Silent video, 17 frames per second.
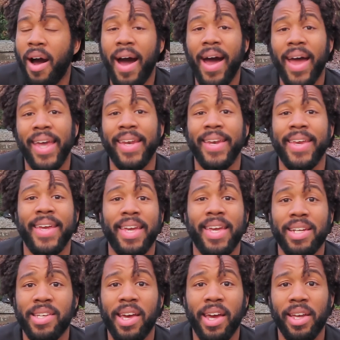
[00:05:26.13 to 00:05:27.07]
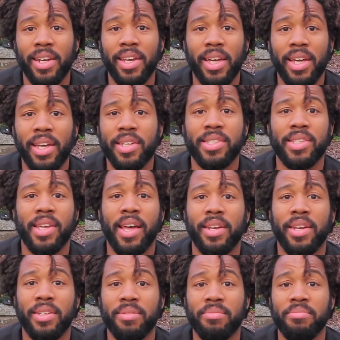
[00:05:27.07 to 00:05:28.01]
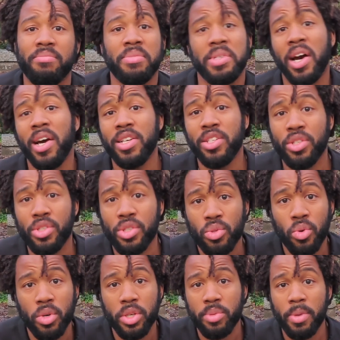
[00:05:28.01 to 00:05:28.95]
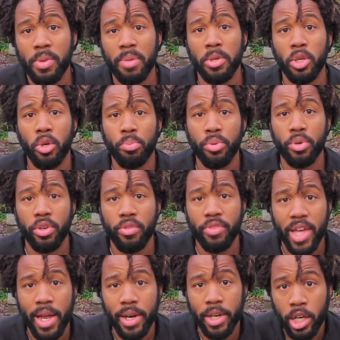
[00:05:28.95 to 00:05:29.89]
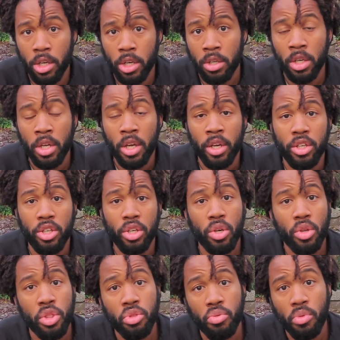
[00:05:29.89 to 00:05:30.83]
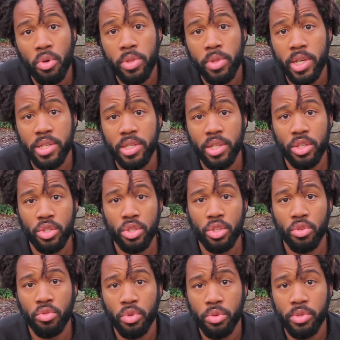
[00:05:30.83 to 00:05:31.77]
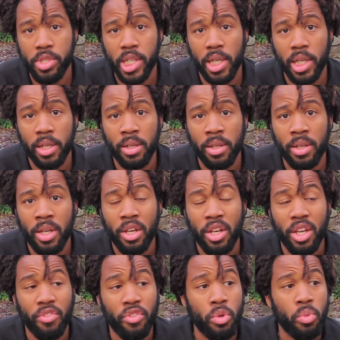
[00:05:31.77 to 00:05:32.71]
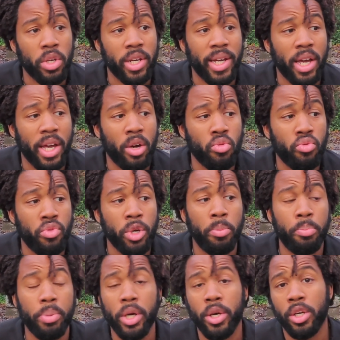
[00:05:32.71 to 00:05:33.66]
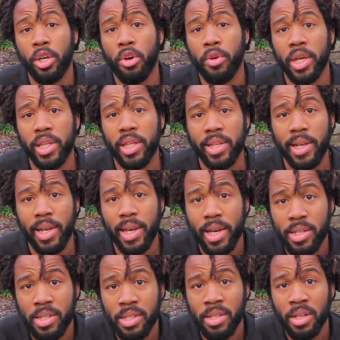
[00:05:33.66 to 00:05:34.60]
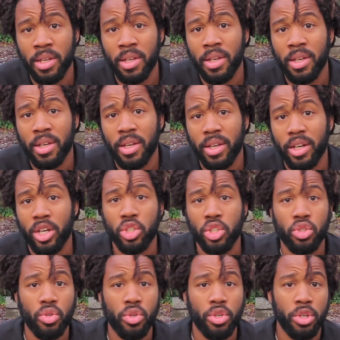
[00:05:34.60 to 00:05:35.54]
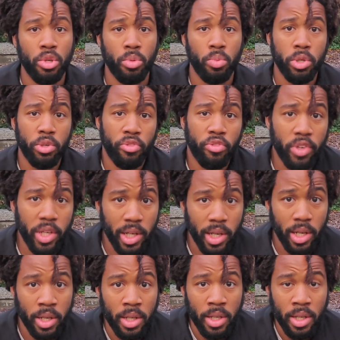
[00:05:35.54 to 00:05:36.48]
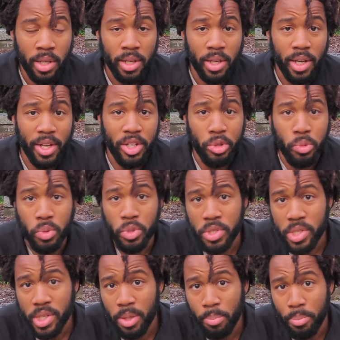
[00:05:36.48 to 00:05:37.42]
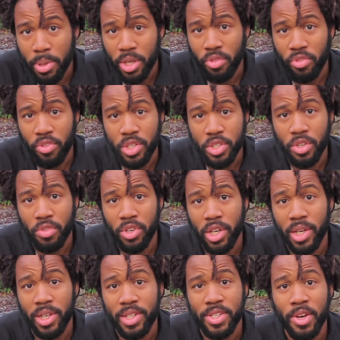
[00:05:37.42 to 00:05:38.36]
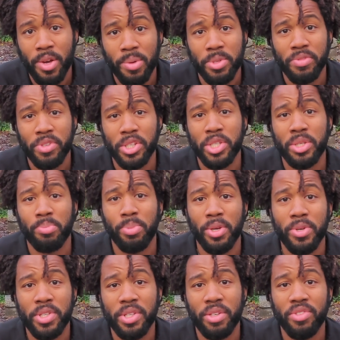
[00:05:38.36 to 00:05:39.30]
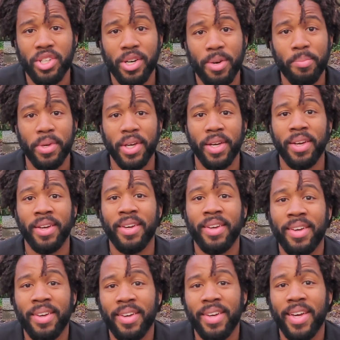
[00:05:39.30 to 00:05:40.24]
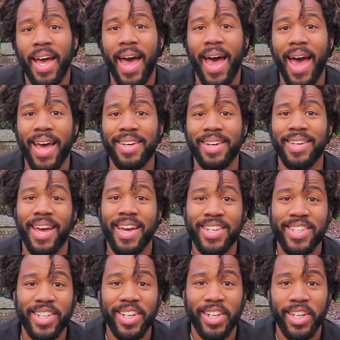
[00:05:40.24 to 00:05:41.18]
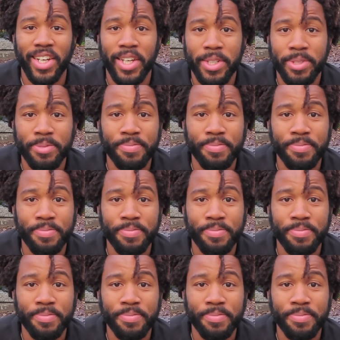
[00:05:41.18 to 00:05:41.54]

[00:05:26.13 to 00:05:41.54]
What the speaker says: high knee techniques and Tyson squats, maybe you're bored of that now. You can throw this into your routine if you want to get a real burn going in the legs, and I assure you, you will feel it and you will see the benefits of it in terms of explosive jumping and agility.